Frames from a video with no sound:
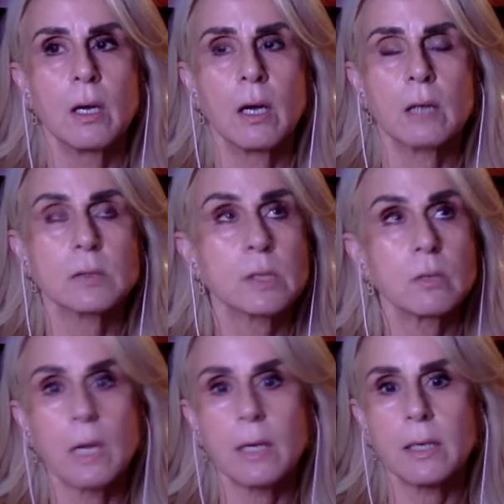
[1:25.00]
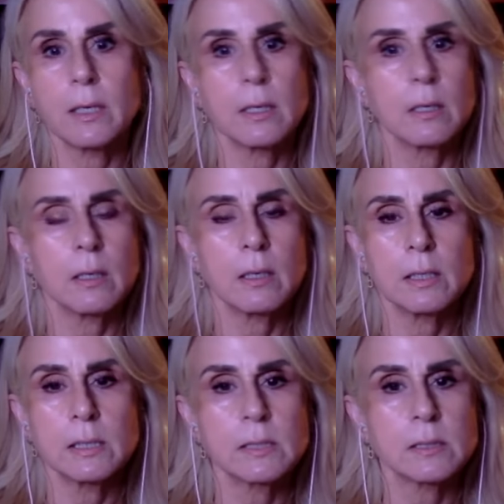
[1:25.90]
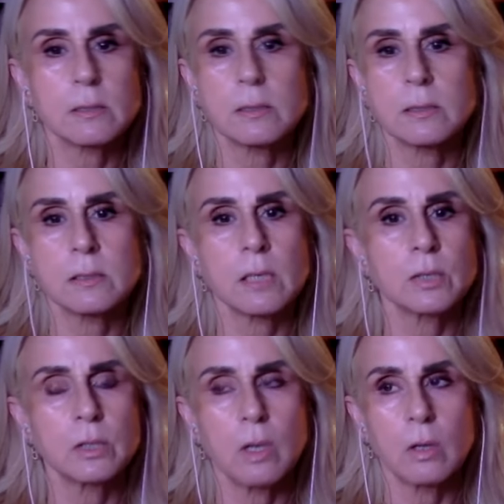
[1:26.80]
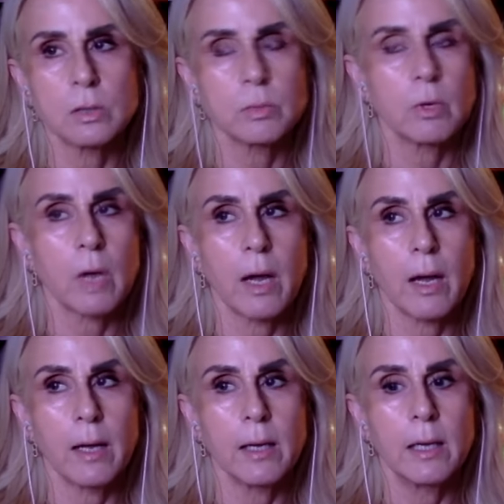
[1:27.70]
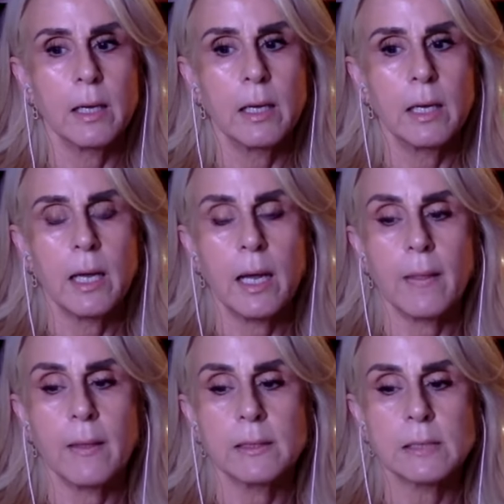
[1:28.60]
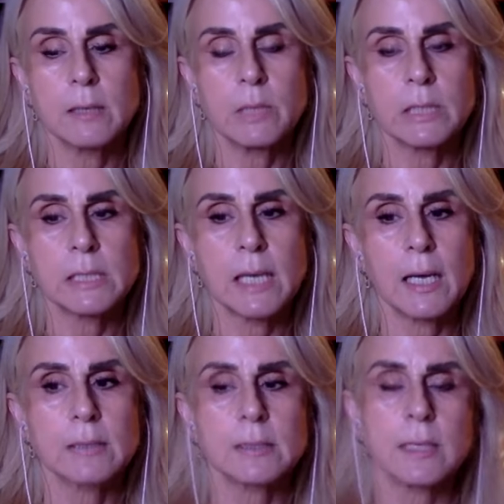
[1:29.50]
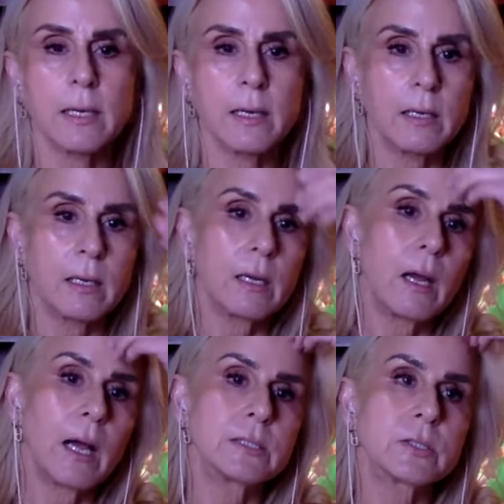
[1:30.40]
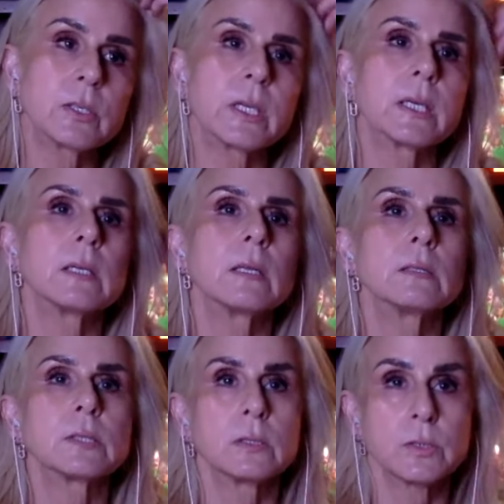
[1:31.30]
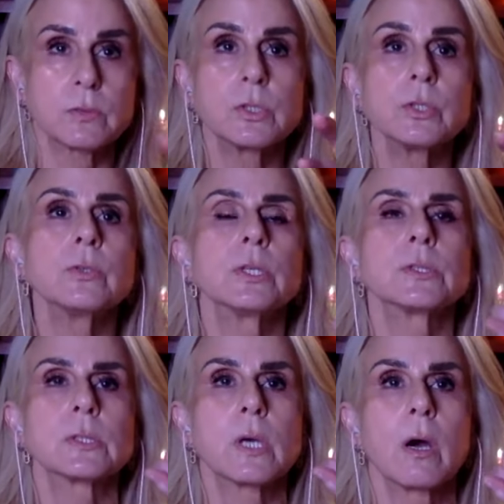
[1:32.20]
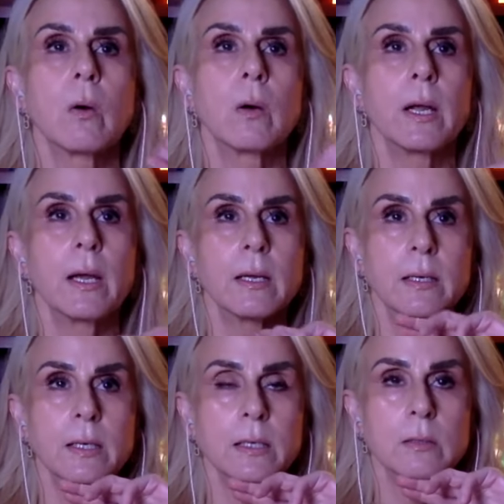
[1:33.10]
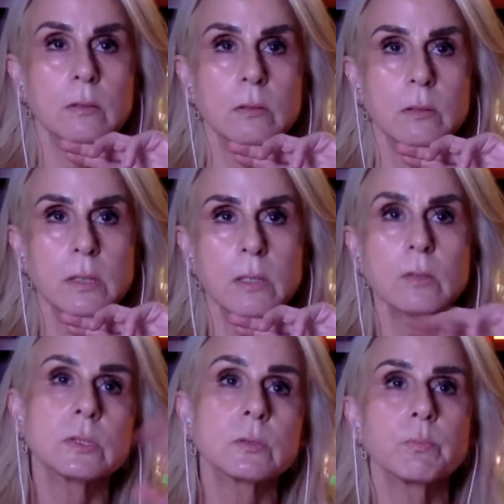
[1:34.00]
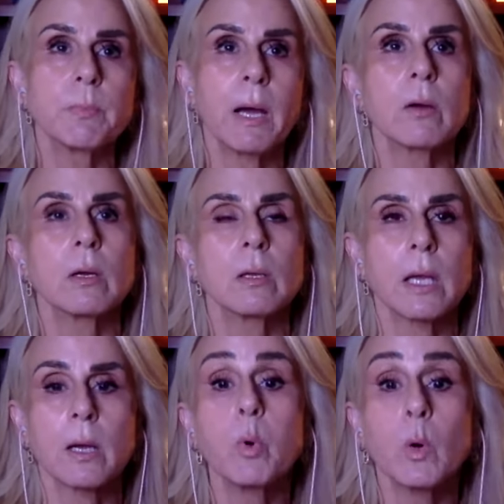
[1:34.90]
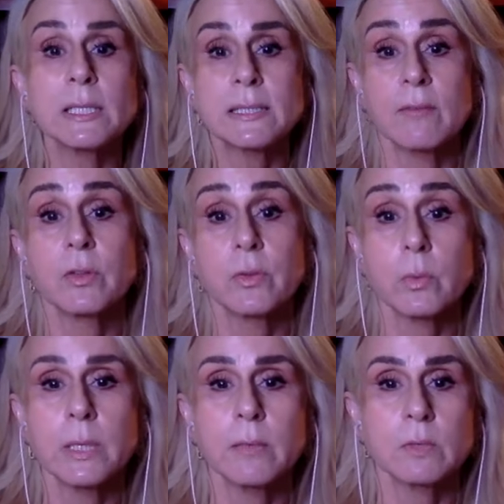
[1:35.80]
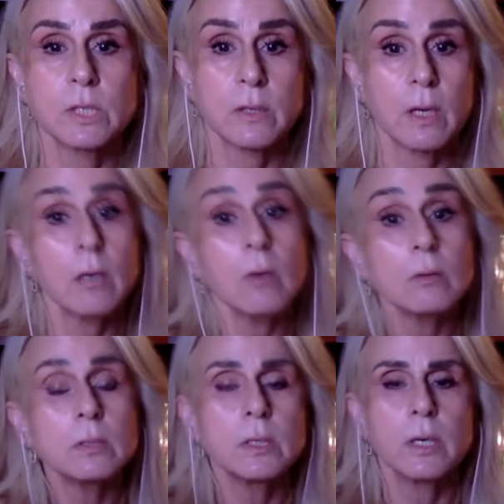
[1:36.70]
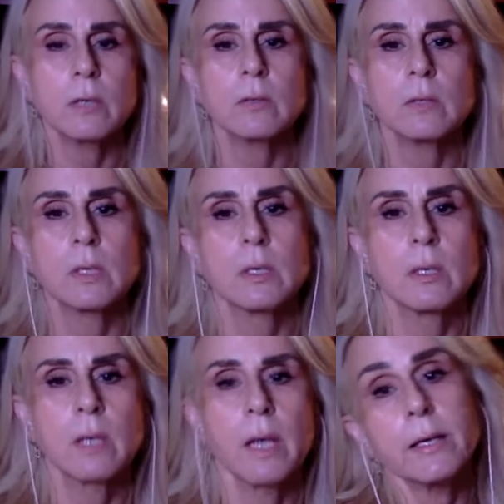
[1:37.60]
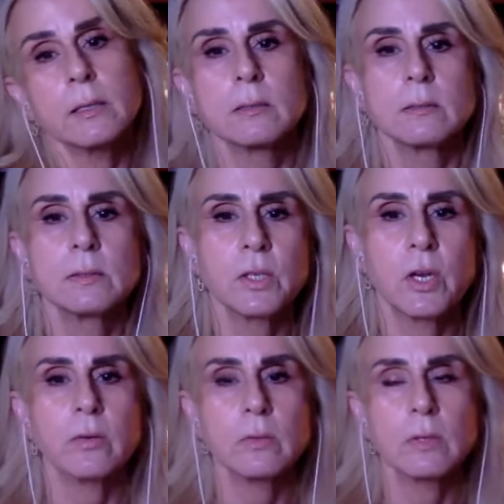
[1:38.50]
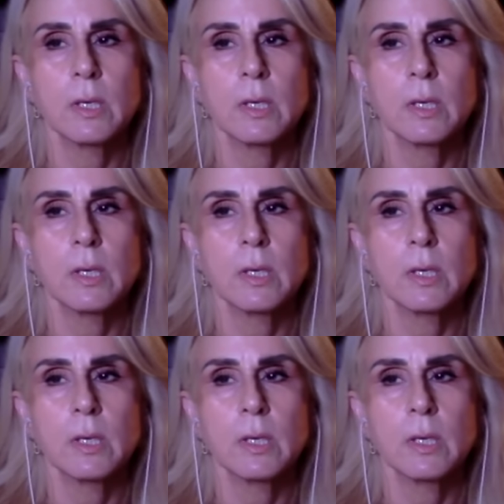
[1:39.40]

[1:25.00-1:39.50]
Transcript: I was so lucky. He's such a knowledgeable guy. And they sent me a test and I took it just 2 years ago, and it was about like a 0.73, which I thought, oh, you know, hey, you know.